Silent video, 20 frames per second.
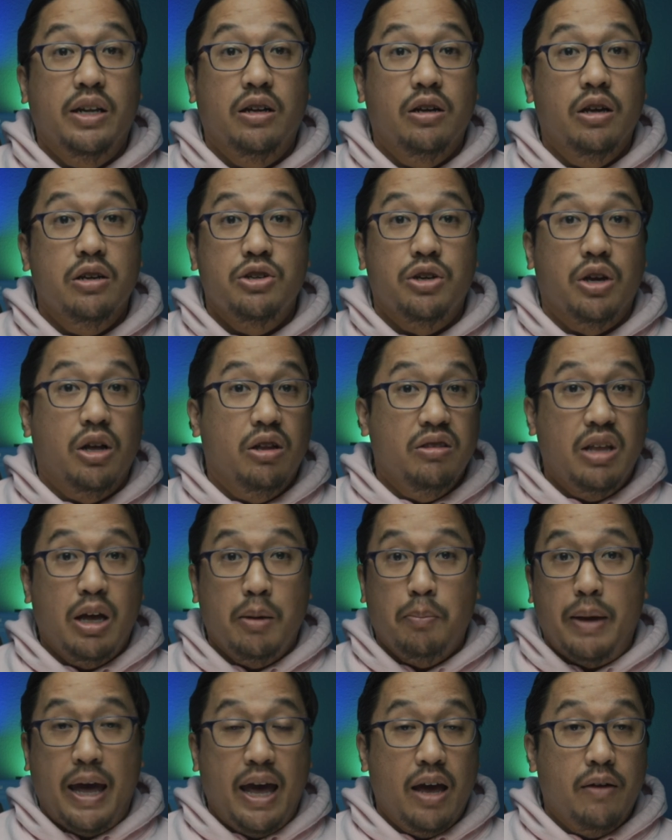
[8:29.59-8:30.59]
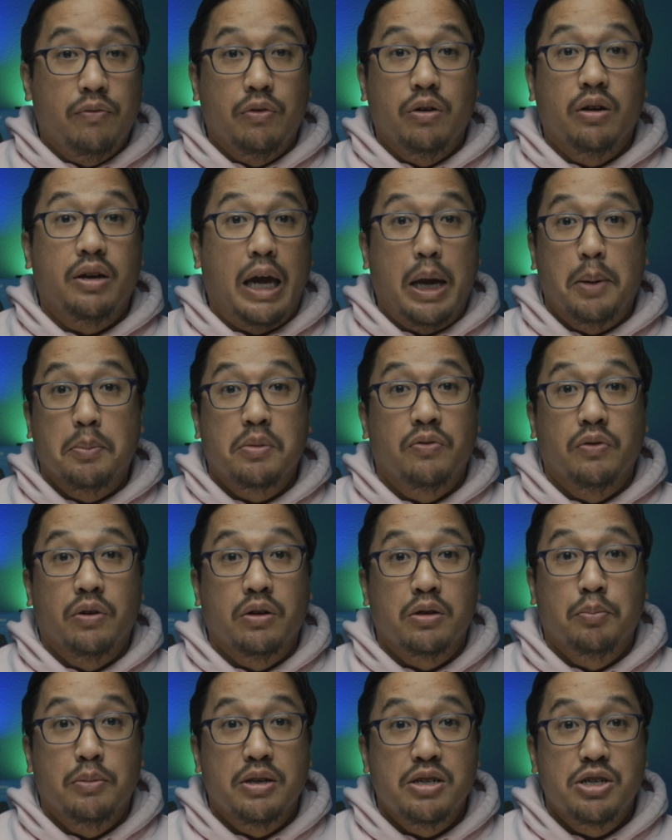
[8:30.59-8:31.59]
in a nutshell, not bad for a game's
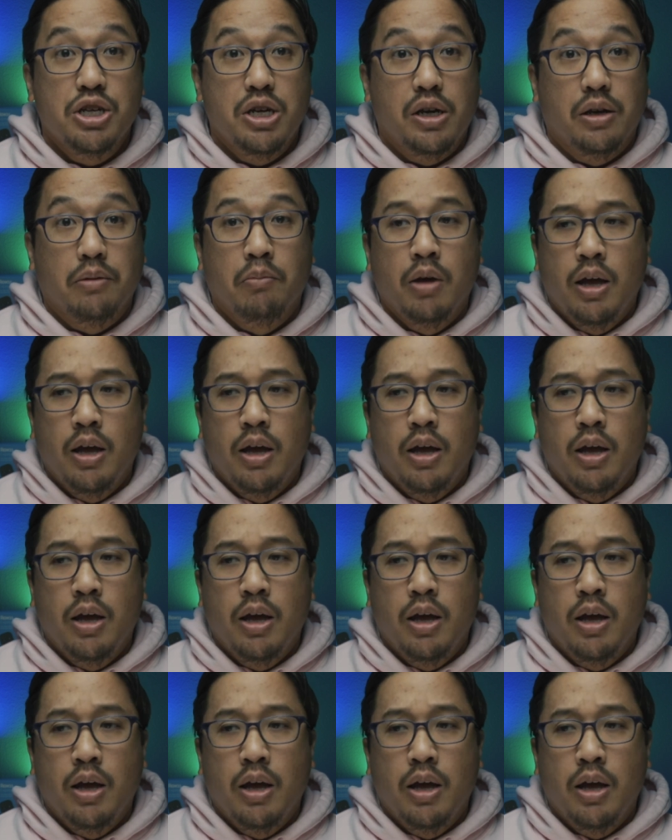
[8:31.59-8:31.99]
first machine.